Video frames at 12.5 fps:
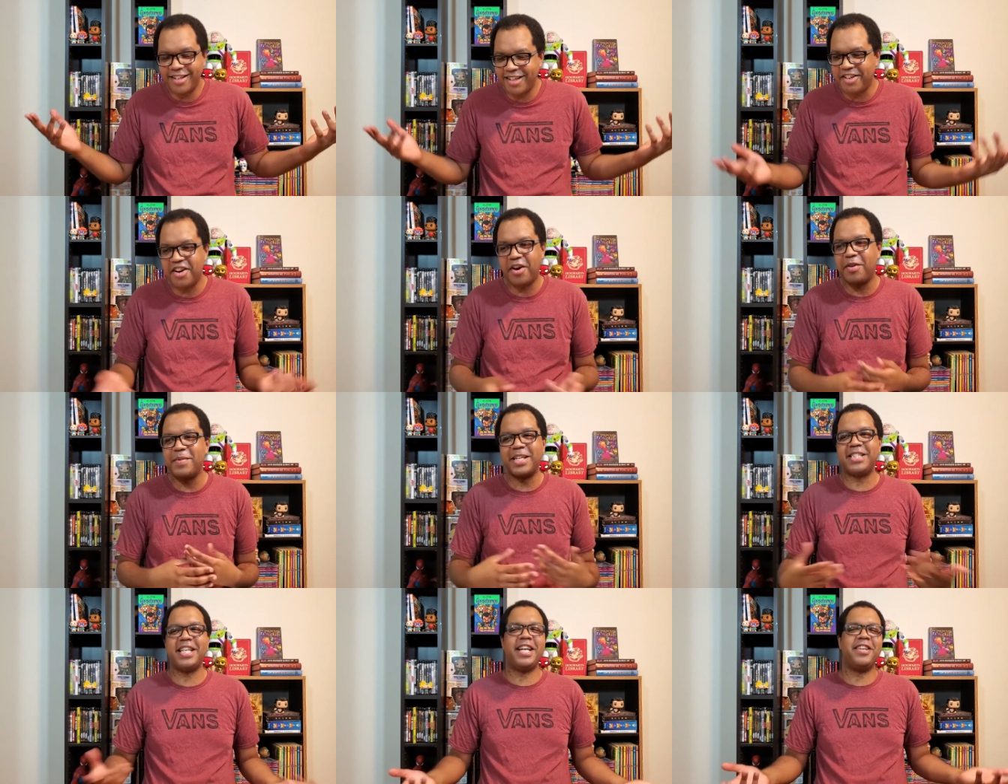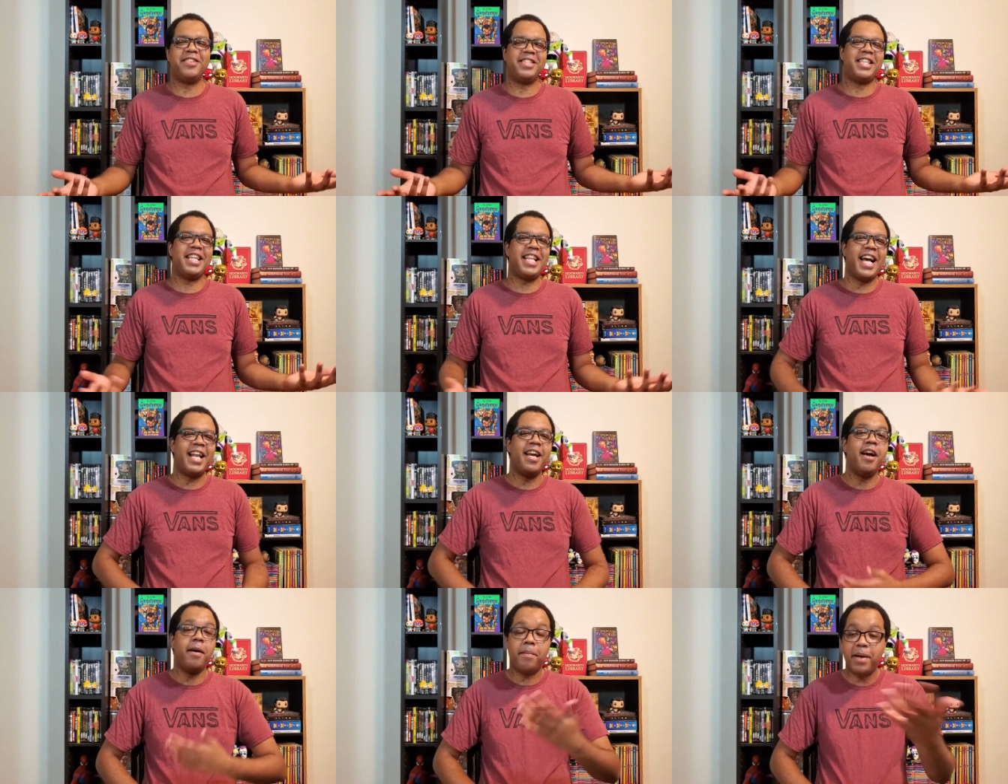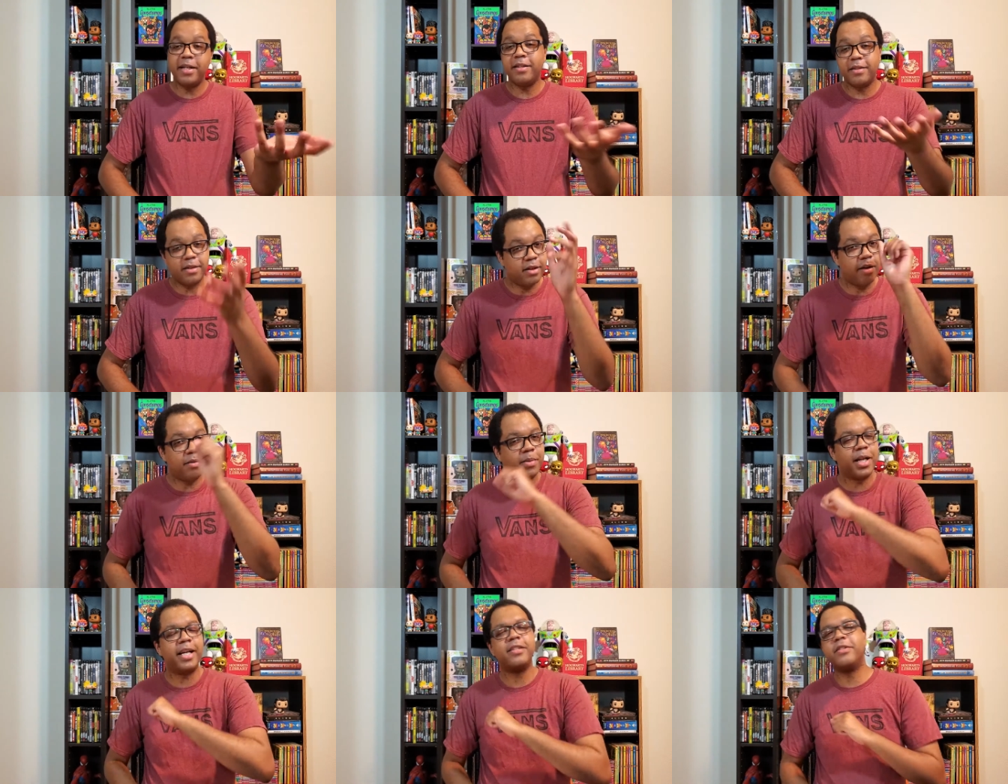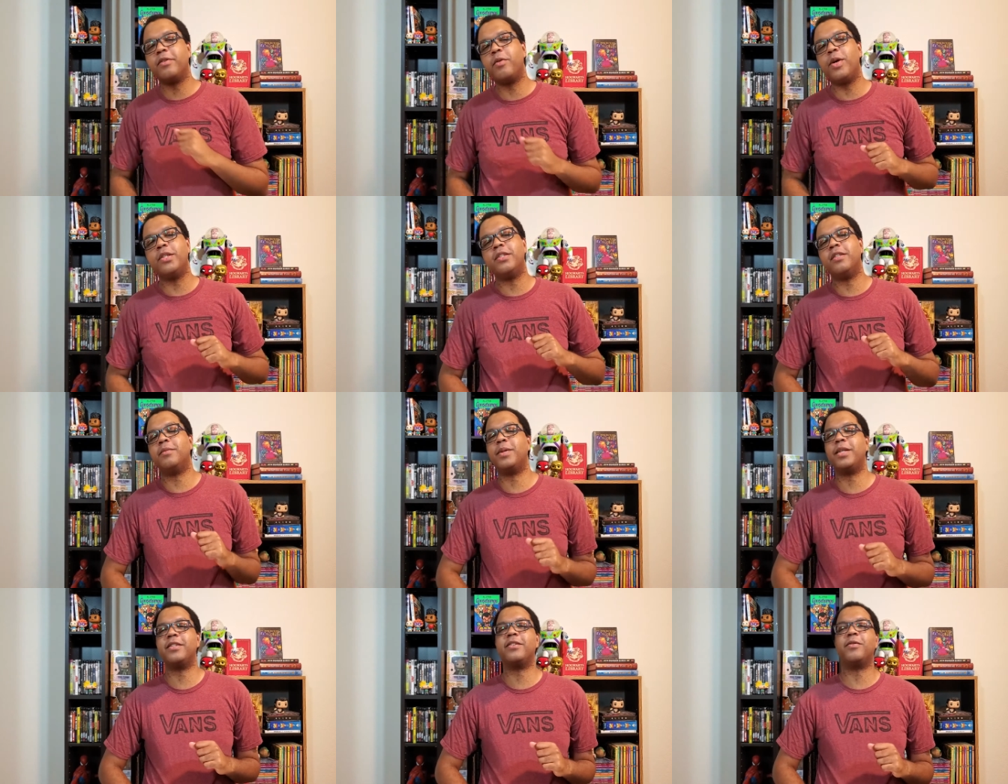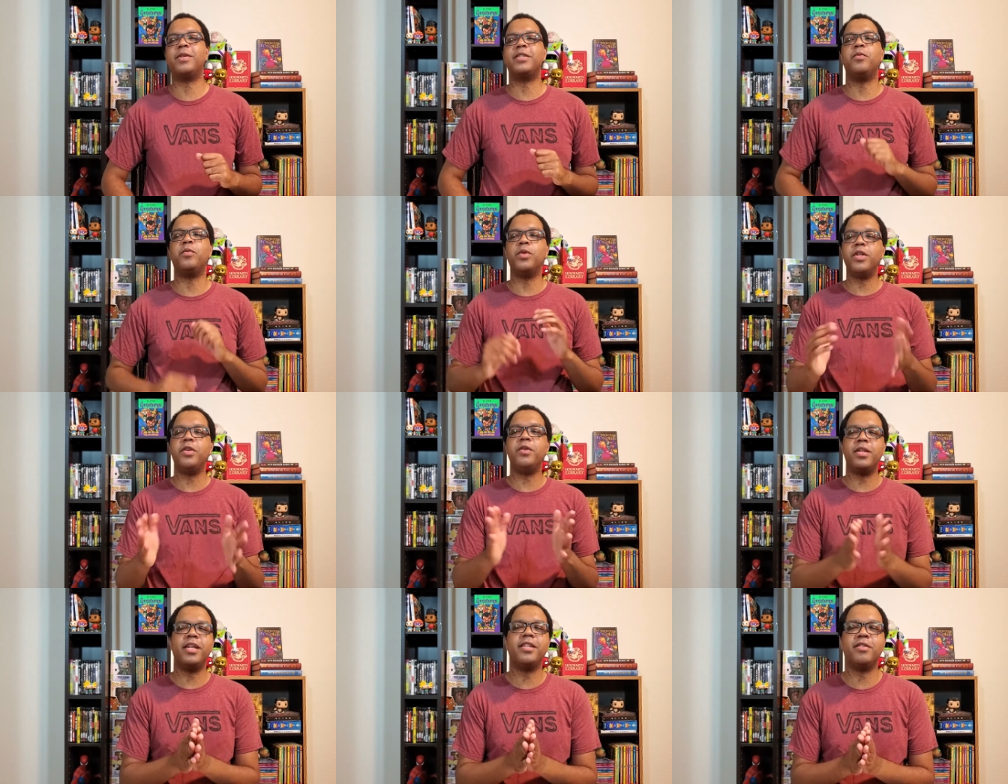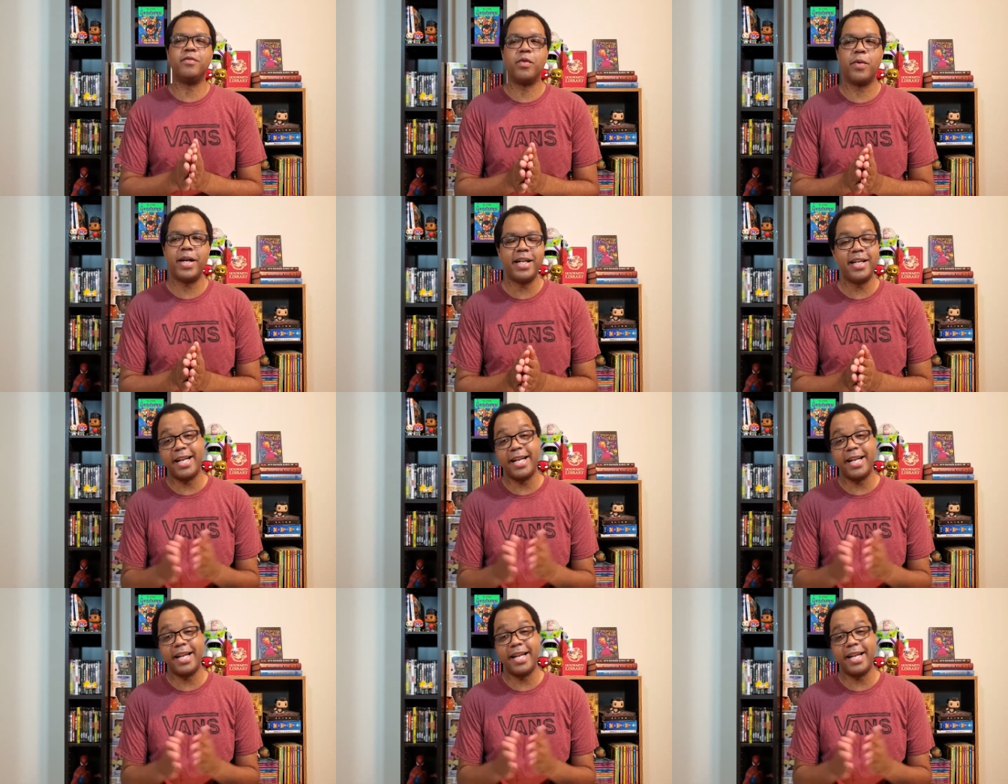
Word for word: You know, I'm not here to say that. But, you know, I'm gonna answer the question. What do you think is overrated?